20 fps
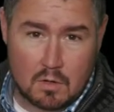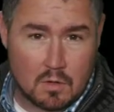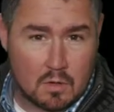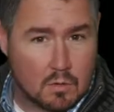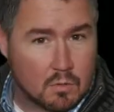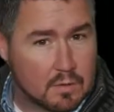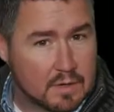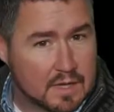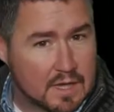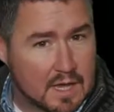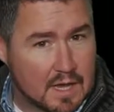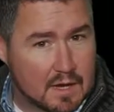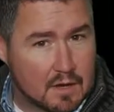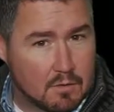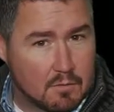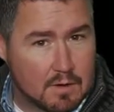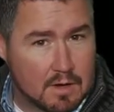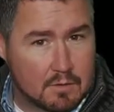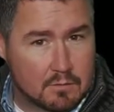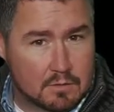We can't
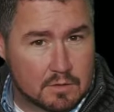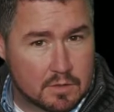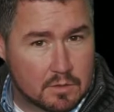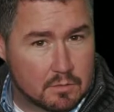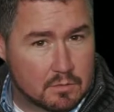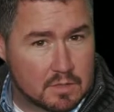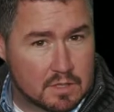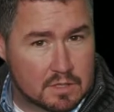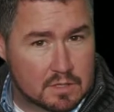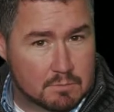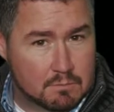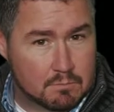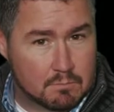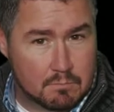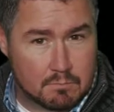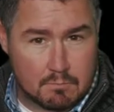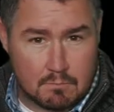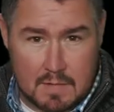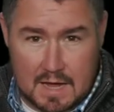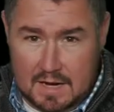go out and do these
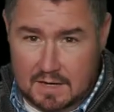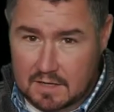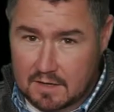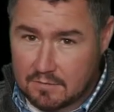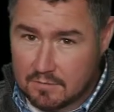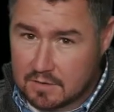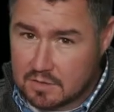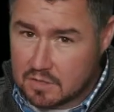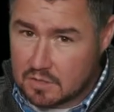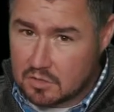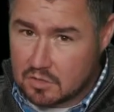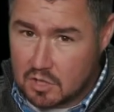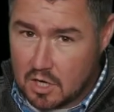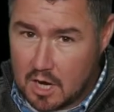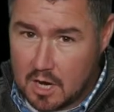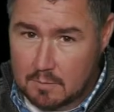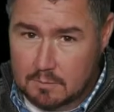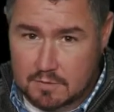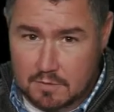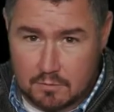magnificent
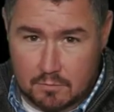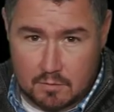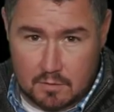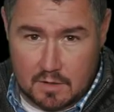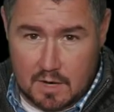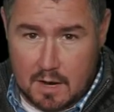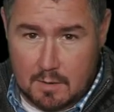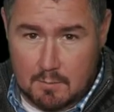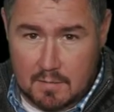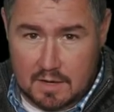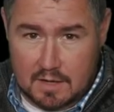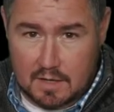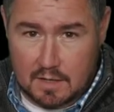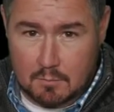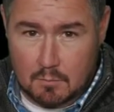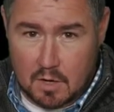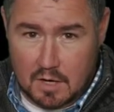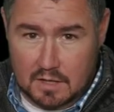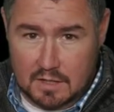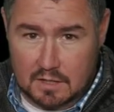jobs if we're not
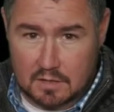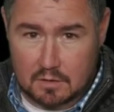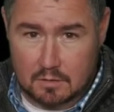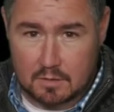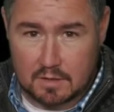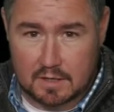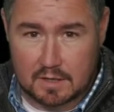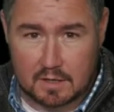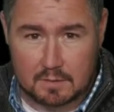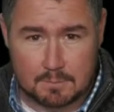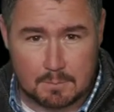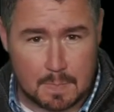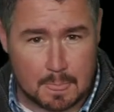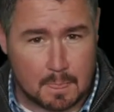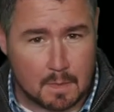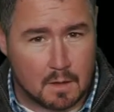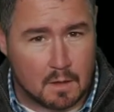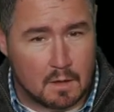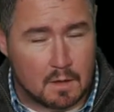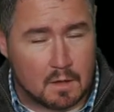making money doing it.
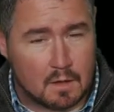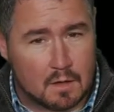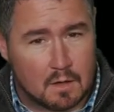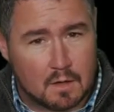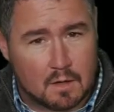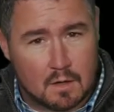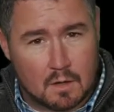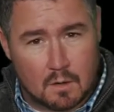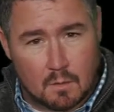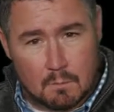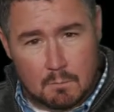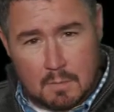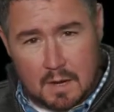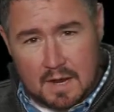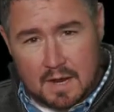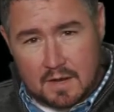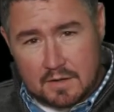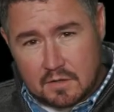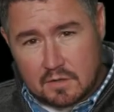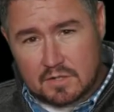
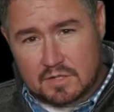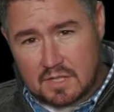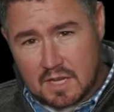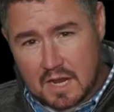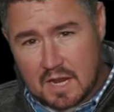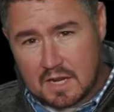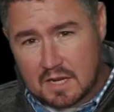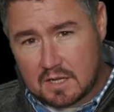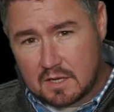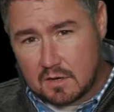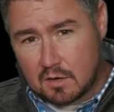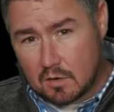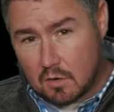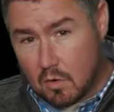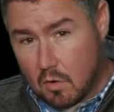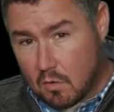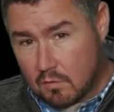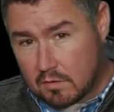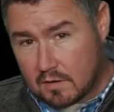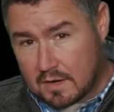By understanding your
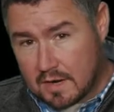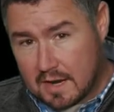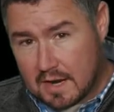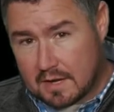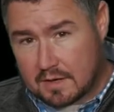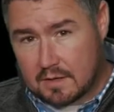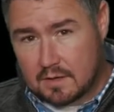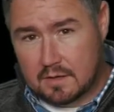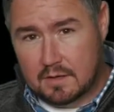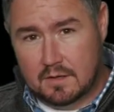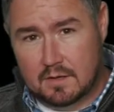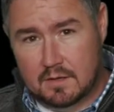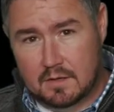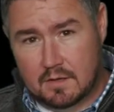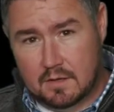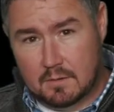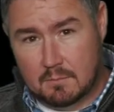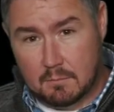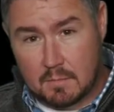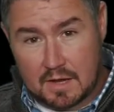overhead,
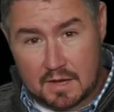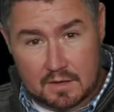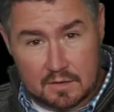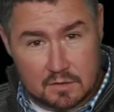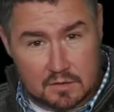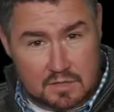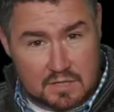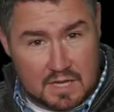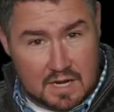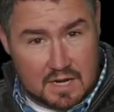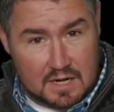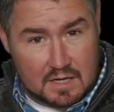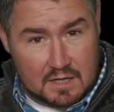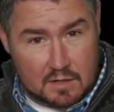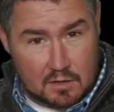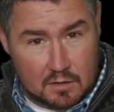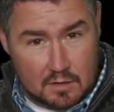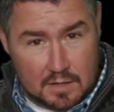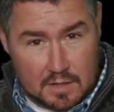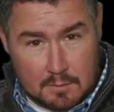by understanding
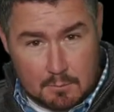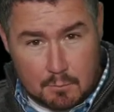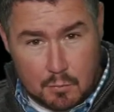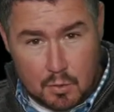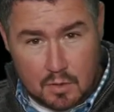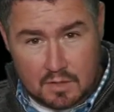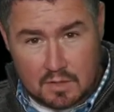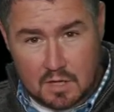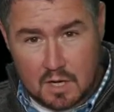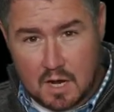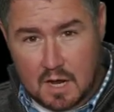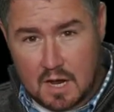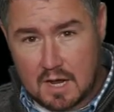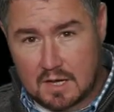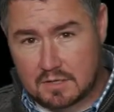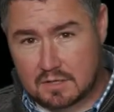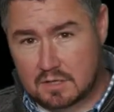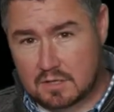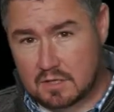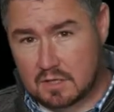your input
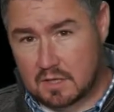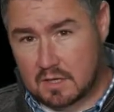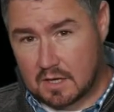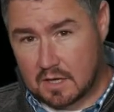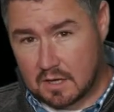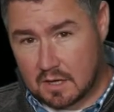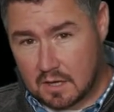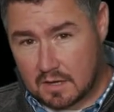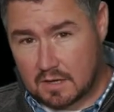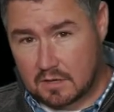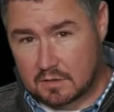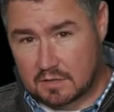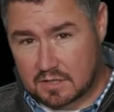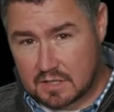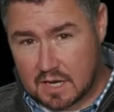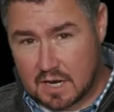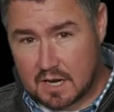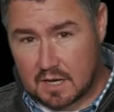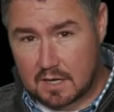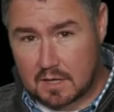costs, and
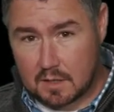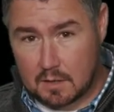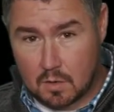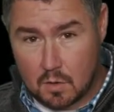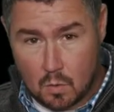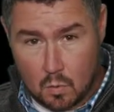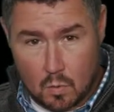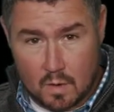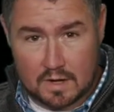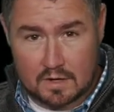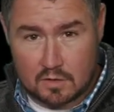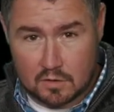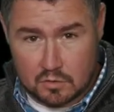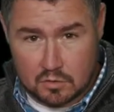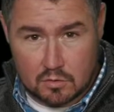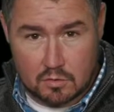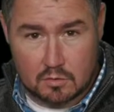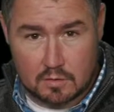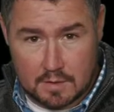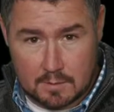understanding when you're
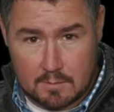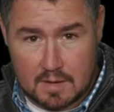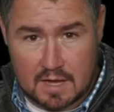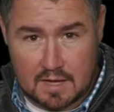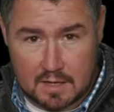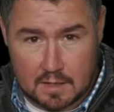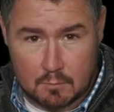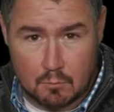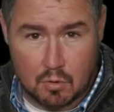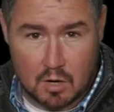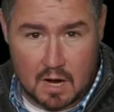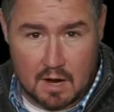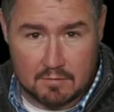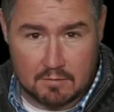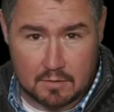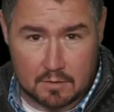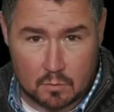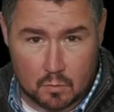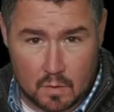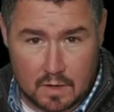truly making
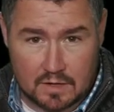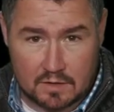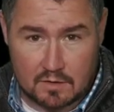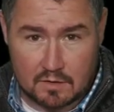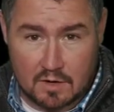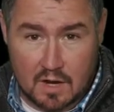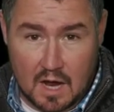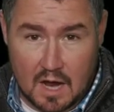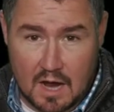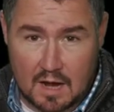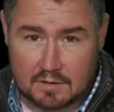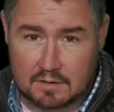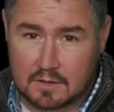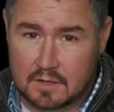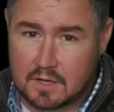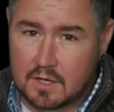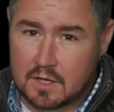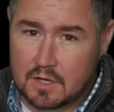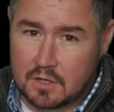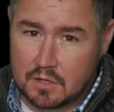profit and when you're not,
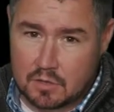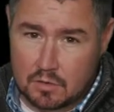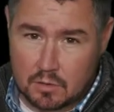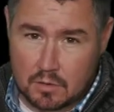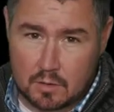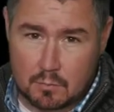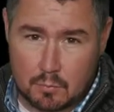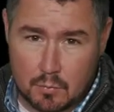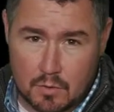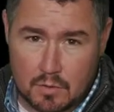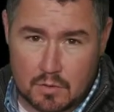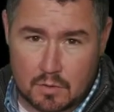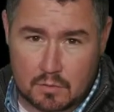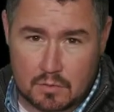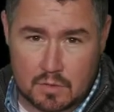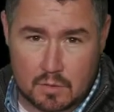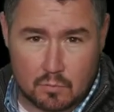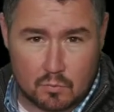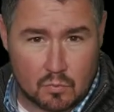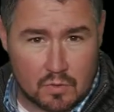you can
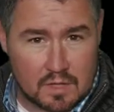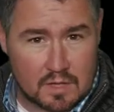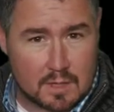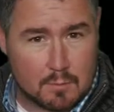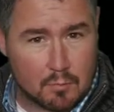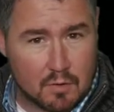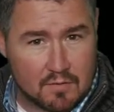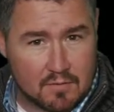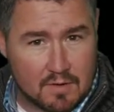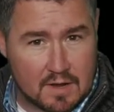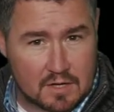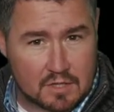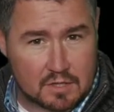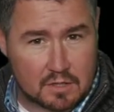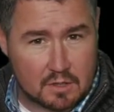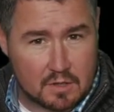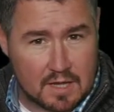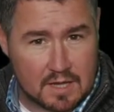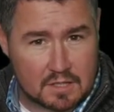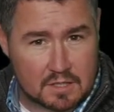produce a really
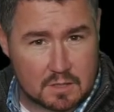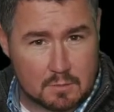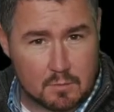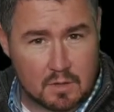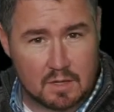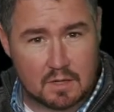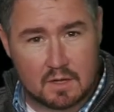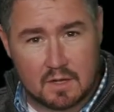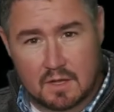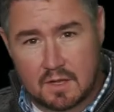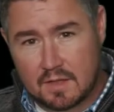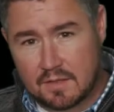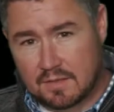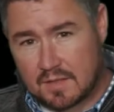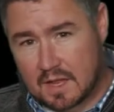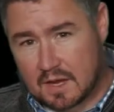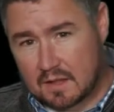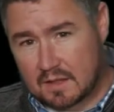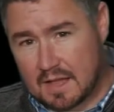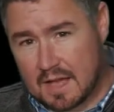professional estimate
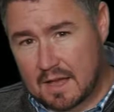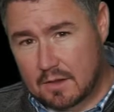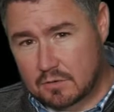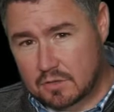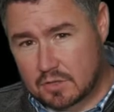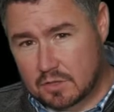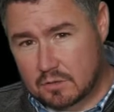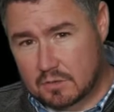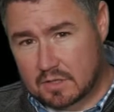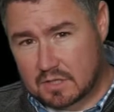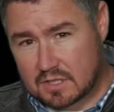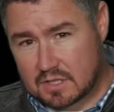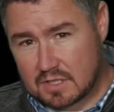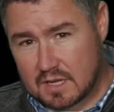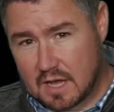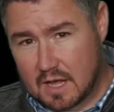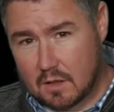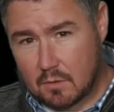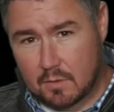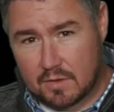that allows you to
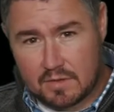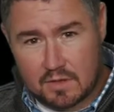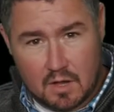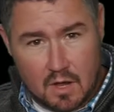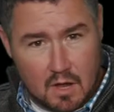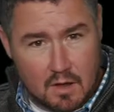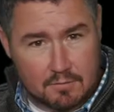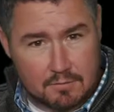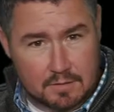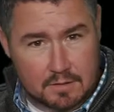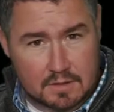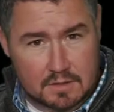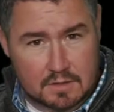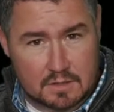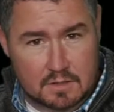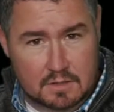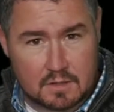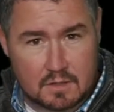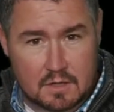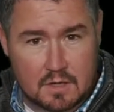sell with
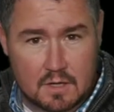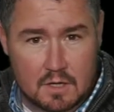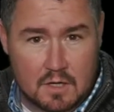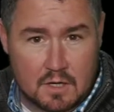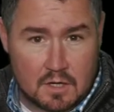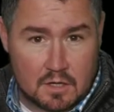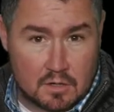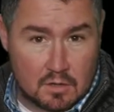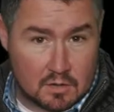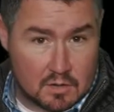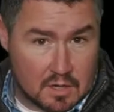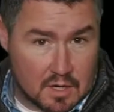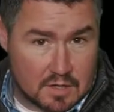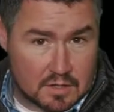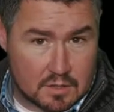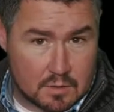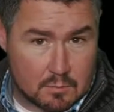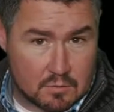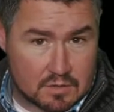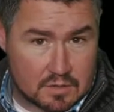confidence. Your
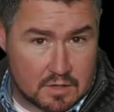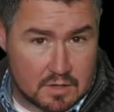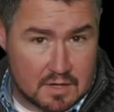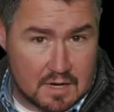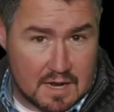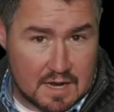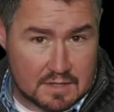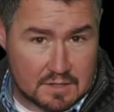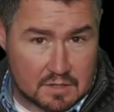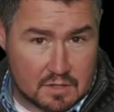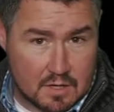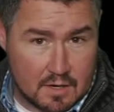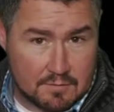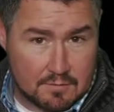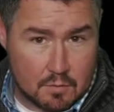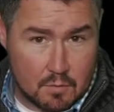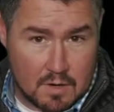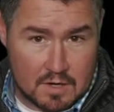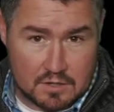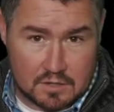customer's going to ask
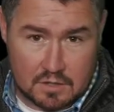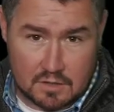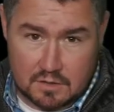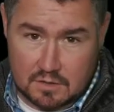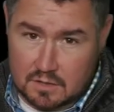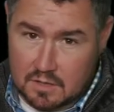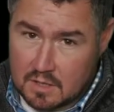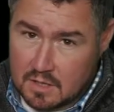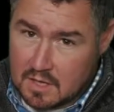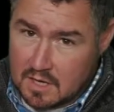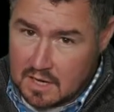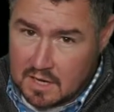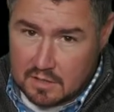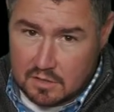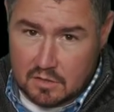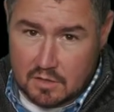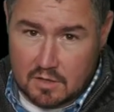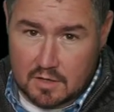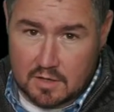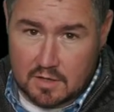tough questions, and
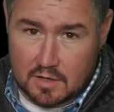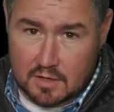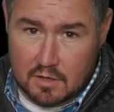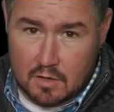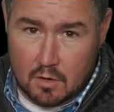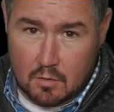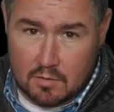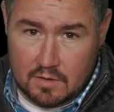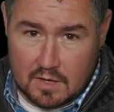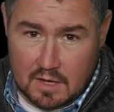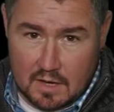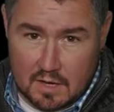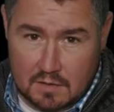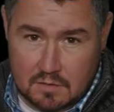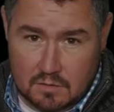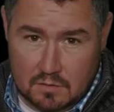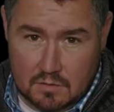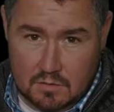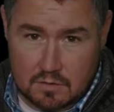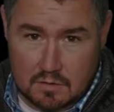you're going to know the
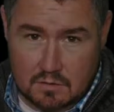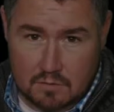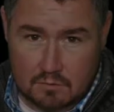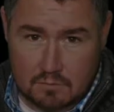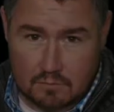answers.